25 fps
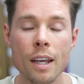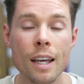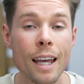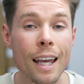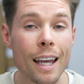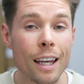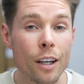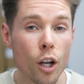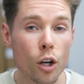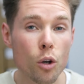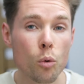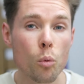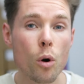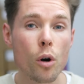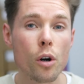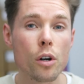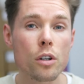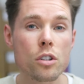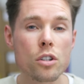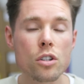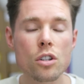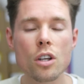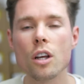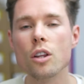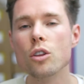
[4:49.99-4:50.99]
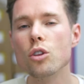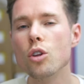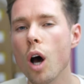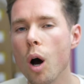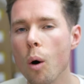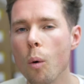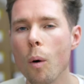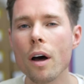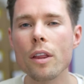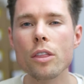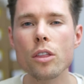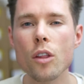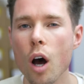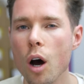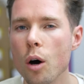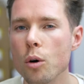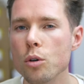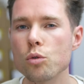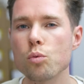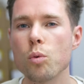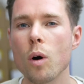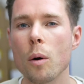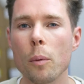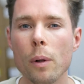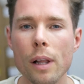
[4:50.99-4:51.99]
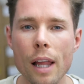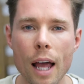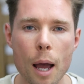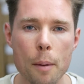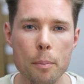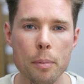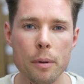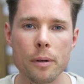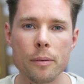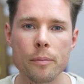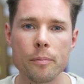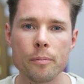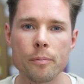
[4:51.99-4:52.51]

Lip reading: In other words, no one knows what will happen.